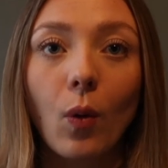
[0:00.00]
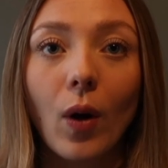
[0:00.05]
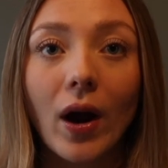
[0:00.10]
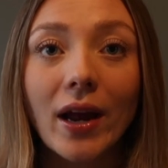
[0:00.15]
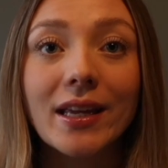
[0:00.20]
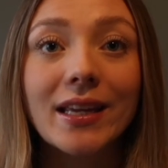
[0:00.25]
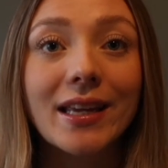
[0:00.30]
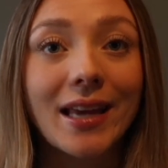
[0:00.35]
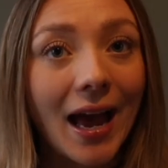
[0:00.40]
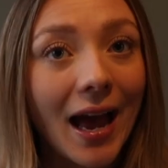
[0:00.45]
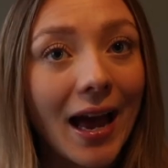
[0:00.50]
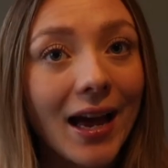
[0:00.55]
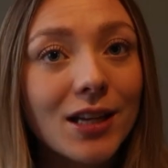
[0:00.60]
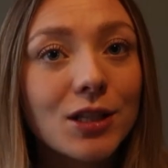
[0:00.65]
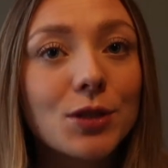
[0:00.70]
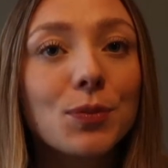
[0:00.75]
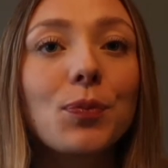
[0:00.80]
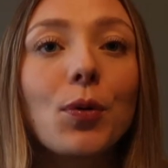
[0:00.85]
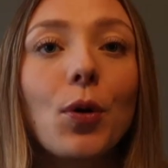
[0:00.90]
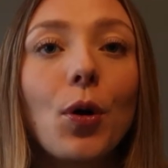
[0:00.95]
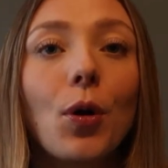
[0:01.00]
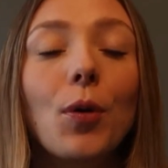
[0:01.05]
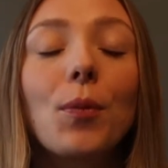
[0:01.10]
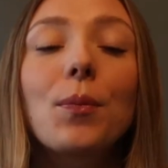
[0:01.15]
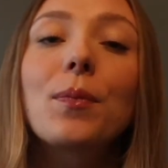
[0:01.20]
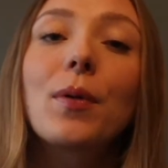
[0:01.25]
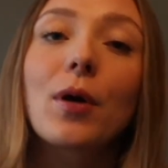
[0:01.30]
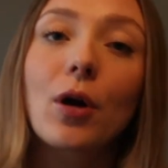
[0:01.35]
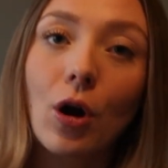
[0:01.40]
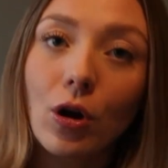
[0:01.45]
quite yet,
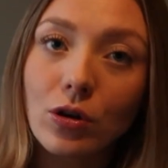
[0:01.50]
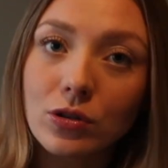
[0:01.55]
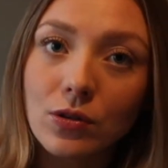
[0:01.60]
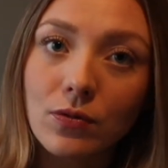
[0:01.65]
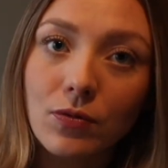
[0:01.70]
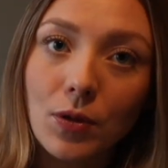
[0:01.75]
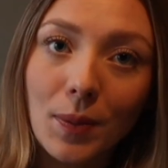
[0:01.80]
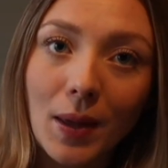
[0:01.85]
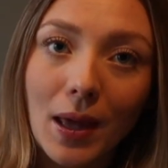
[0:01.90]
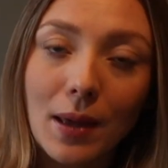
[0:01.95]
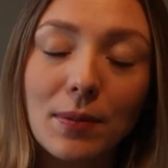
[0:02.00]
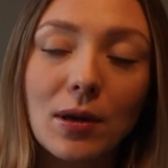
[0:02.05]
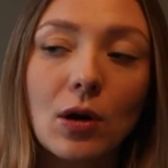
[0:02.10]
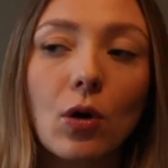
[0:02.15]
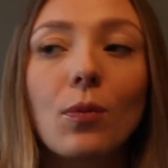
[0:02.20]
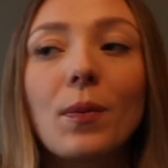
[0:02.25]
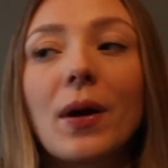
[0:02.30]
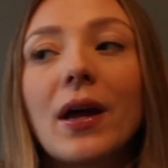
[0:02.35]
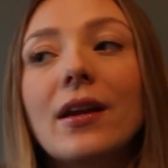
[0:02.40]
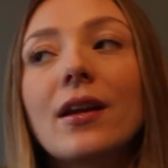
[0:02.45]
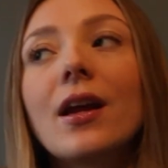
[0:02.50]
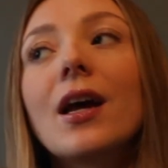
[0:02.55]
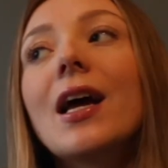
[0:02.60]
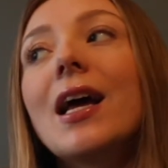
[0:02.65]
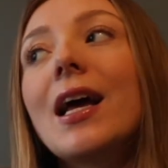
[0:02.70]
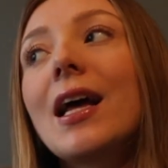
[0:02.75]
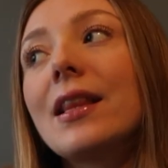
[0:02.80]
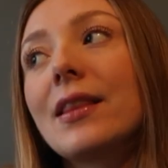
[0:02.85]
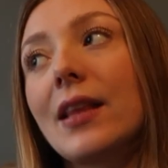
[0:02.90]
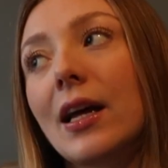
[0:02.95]
but because of the baby coming,
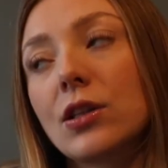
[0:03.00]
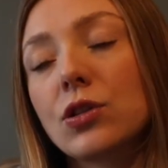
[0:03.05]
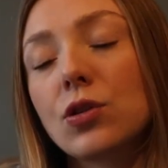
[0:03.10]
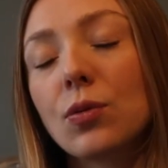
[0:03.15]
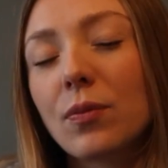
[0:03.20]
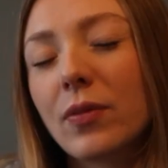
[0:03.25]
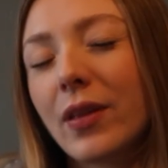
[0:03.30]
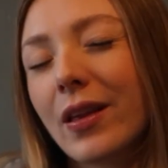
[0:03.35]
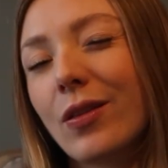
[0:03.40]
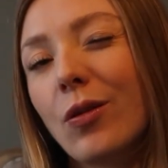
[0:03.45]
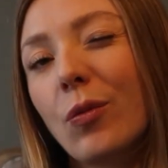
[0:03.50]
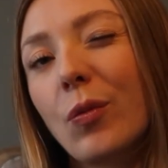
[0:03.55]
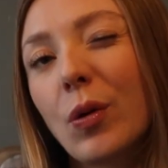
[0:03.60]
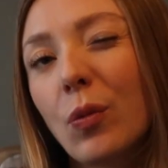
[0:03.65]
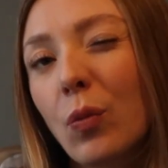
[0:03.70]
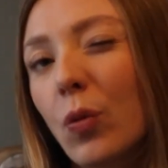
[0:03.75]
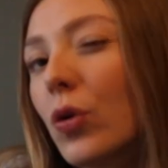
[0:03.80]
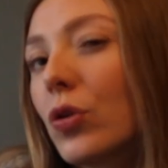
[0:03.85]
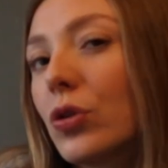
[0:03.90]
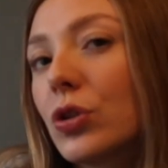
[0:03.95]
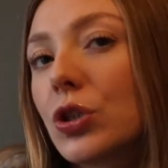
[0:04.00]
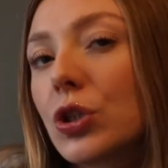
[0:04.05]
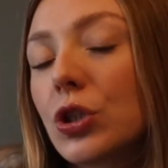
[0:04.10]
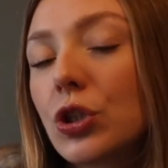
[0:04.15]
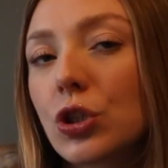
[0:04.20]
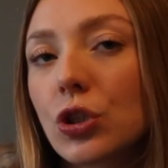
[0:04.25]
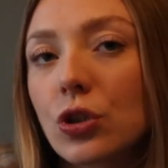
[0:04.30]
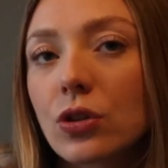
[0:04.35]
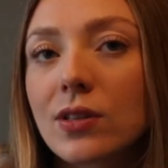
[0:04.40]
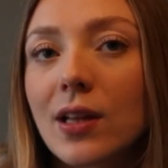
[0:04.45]
that's something that we would
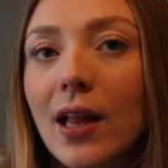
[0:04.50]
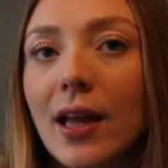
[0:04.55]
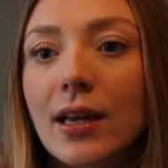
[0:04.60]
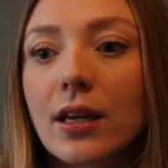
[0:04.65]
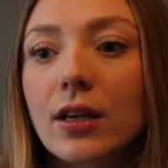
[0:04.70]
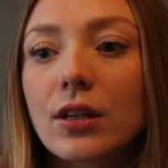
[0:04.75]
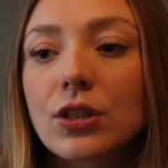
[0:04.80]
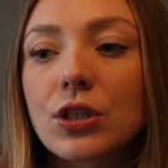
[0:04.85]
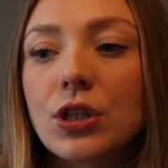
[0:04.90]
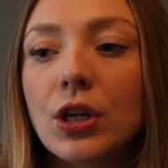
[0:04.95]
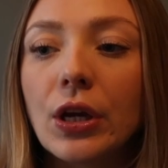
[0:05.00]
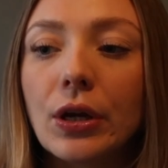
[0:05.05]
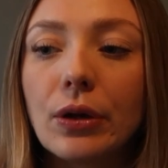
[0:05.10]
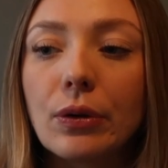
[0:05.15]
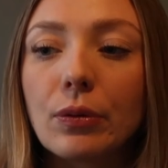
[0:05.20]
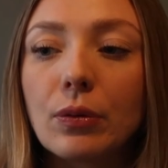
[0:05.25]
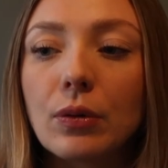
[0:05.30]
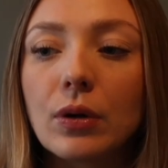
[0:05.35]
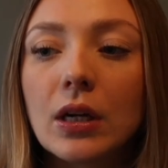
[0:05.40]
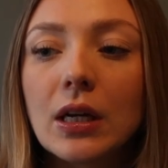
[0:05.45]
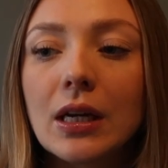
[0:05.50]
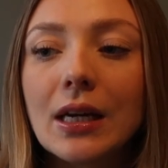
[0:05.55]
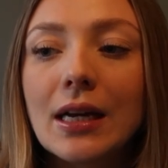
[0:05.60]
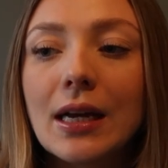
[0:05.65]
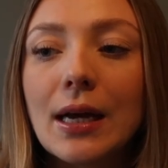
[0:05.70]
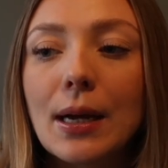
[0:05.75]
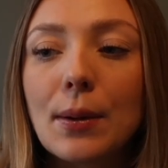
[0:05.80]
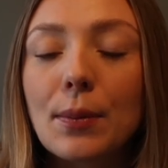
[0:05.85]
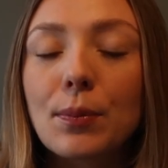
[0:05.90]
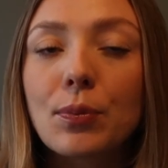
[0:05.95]
just like to
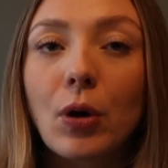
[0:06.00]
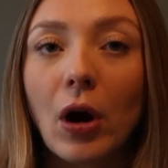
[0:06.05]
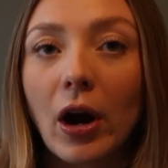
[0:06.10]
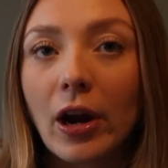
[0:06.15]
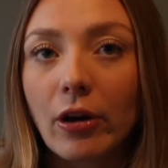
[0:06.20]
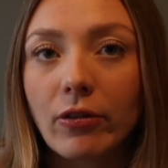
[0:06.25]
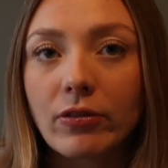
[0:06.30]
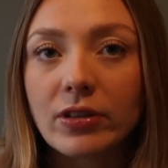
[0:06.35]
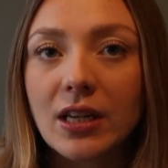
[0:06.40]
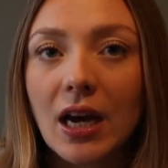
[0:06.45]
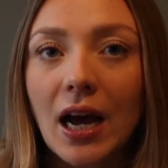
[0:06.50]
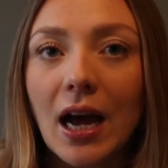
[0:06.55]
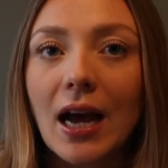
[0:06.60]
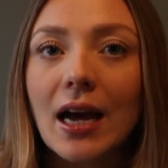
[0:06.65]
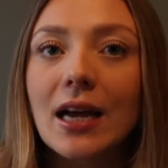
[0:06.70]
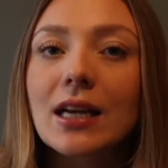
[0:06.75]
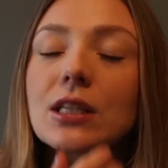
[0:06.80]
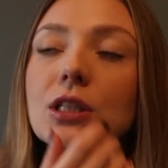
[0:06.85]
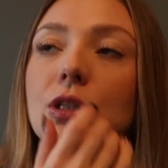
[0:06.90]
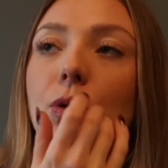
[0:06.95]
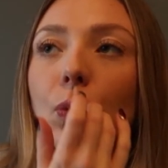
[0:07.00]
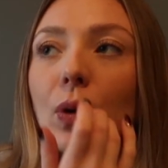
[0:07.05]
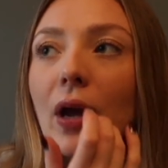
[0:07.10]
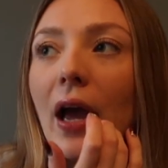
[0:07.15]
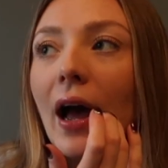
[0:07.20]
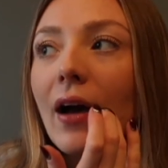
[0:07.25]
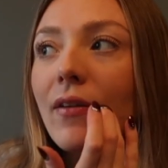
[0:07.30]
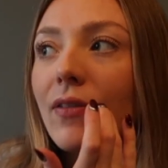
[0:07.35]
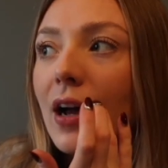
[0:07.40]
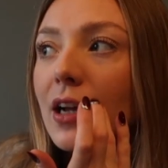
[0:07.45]
prioritise. We
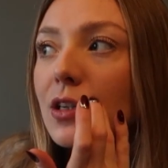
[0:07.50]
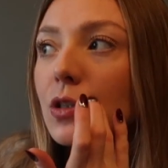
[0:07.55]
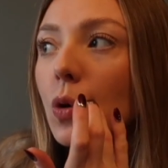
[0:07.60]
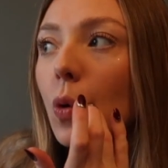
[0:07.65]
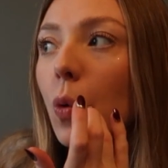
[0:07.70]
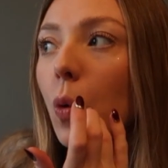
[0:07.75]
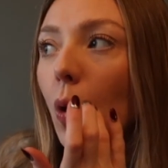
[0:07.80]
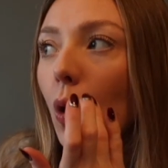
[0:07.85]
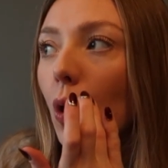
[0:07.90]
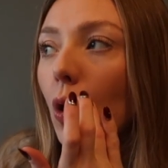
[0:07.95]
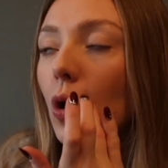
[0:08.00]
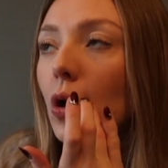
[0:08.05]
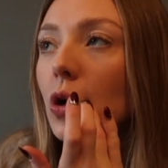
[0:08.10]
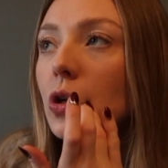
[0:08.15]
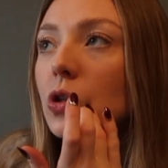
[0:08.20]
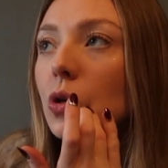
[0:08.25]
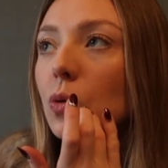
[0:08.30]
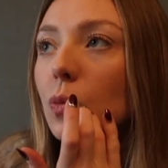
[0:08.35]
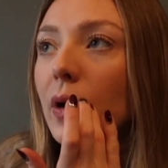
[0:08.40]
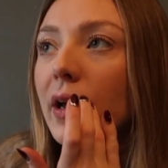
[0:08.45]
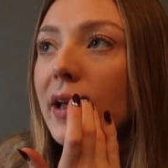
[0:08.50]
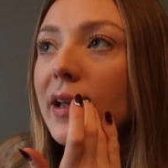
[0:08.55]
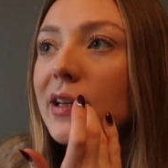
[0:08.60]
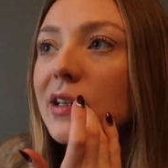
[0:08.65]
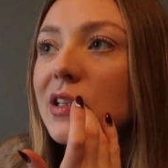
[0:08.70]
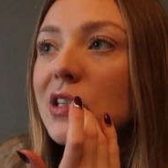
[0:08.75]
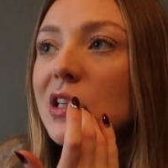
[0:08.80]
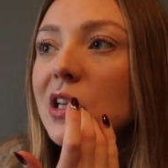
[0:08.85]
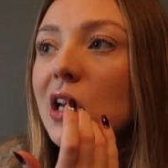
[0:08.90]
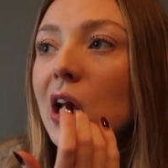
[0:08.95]
have had a quote
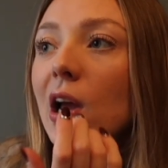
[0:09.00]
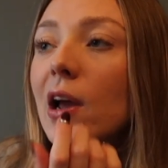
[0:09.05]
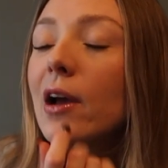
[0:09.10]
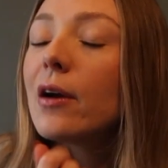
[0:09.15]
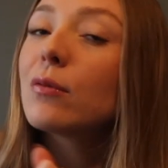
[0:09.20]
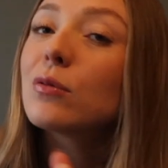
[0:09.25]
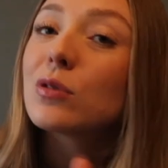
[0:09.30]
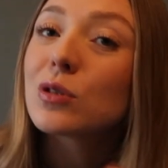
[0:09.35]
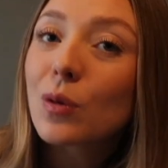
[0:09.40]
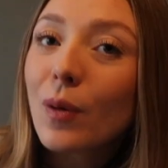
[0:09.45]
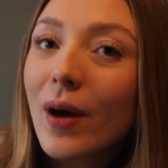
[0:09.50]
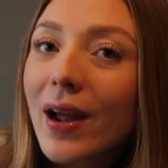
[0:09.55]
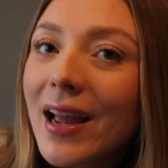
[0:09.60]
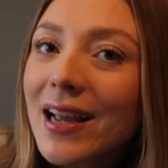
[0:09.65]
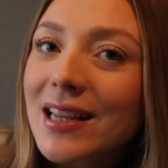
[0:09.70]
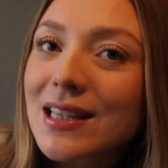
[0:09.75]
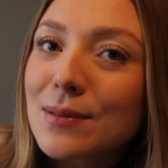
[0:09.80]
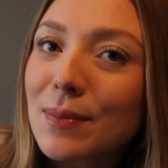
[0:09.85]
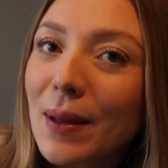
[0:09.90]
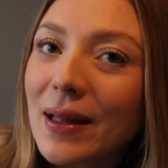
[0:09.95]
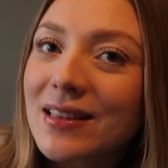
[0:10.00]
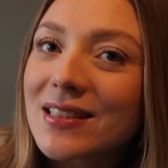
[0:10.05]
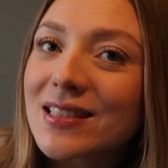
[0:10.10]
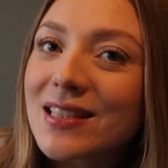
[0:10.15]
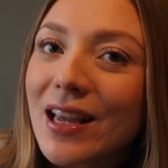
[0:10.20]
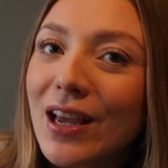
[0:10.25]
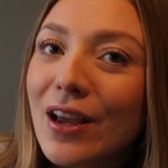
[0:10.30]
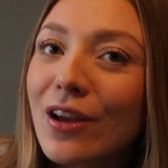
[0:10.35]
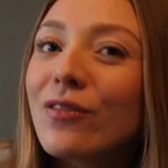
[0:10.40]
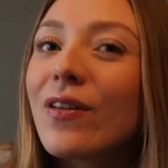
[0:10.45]
which was quite
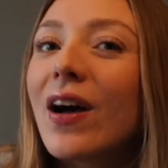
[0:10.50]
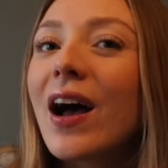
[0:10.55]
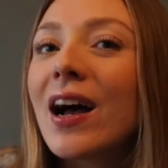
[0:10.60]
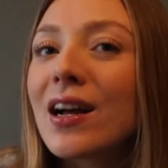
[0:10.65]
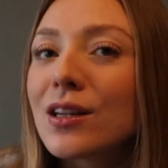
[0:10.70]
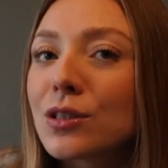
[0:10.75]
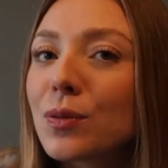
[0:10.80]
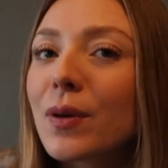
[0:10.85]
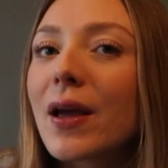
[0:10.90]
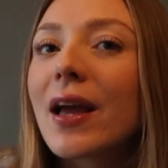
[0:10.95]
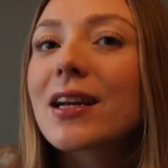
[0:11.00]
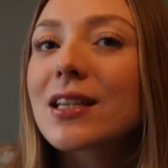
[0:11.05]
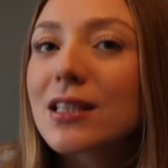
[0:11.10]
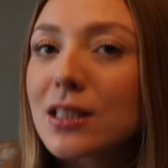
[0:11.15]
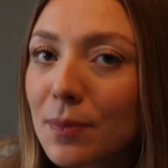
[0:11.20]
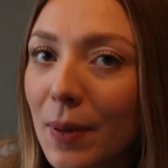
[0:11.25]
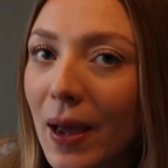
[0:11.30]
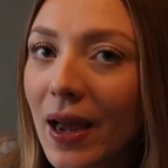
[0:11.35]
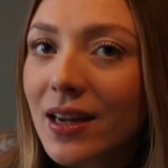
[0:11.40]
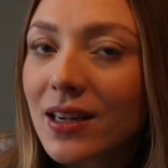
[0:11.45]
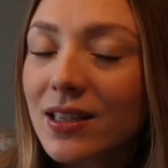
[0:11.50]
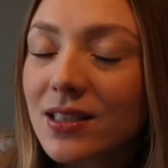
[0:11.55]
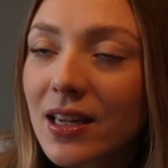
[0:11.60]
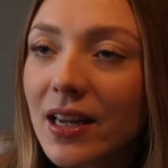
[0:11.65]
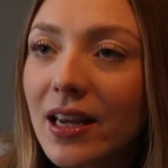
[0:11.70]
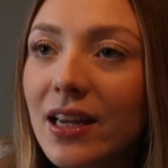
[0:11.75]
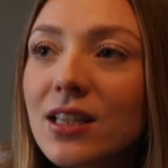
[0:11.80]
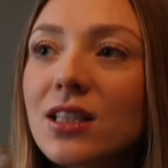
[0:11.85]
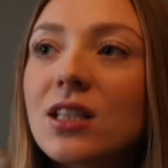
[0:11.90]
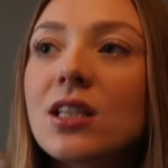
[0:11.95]
expensive, as we
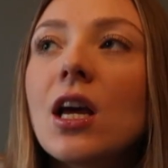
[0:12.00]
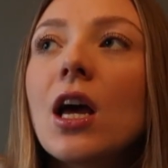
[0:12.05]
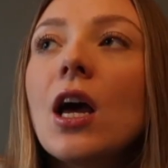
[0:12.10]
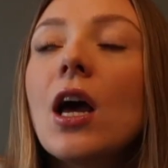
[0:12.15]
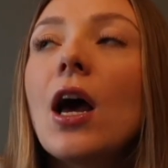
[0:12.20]
expected.